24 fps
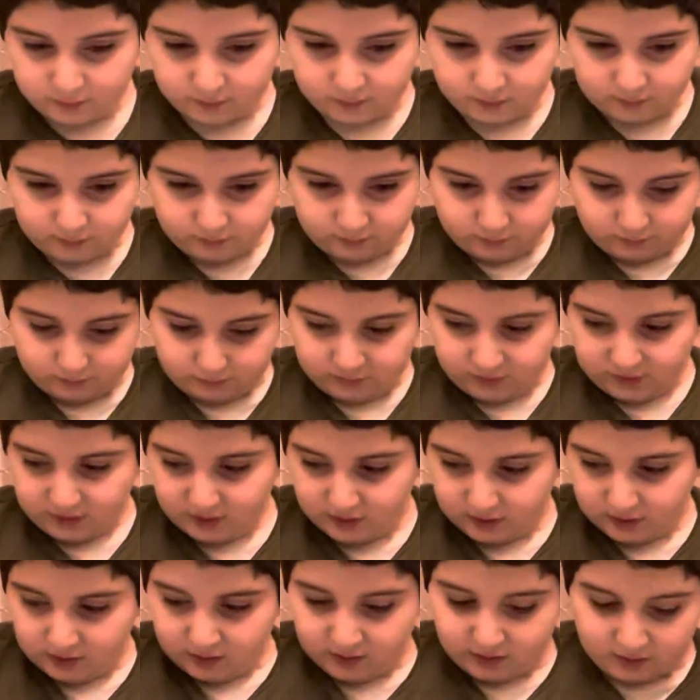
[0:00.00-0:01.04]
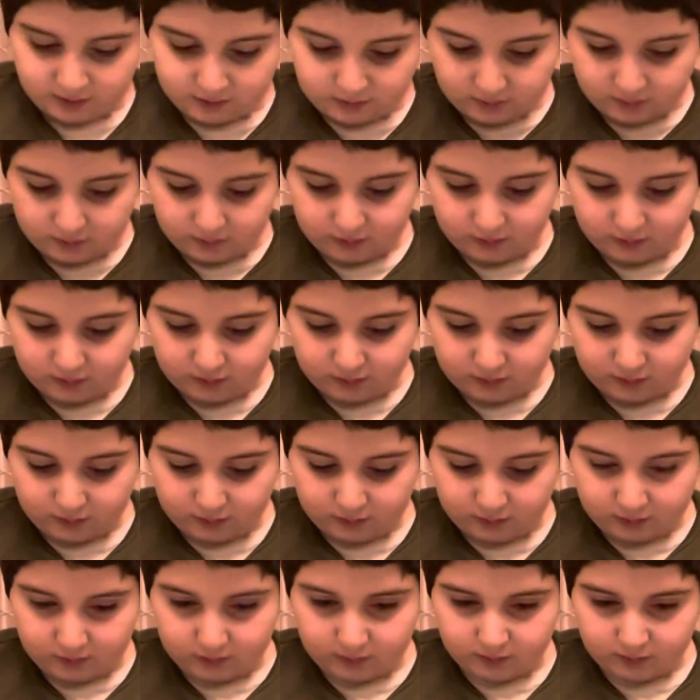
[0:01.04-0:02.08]

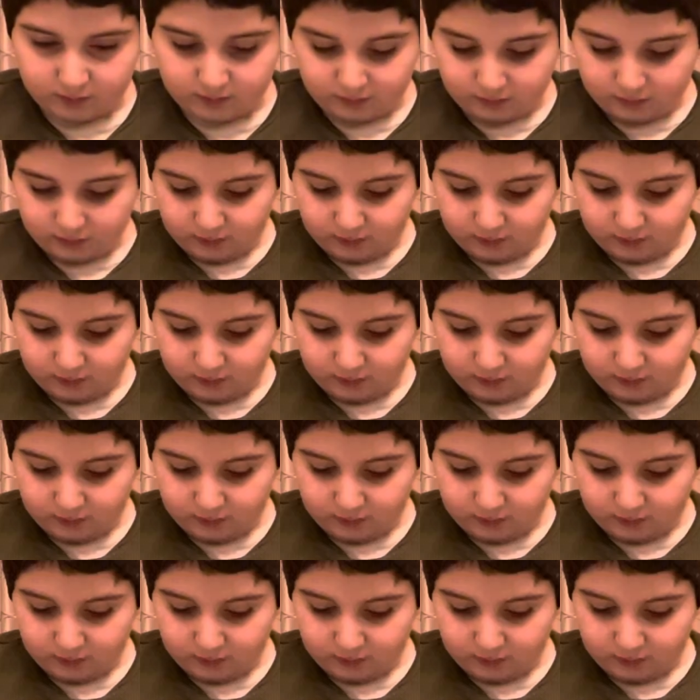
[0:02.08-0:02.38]
(no one is talking)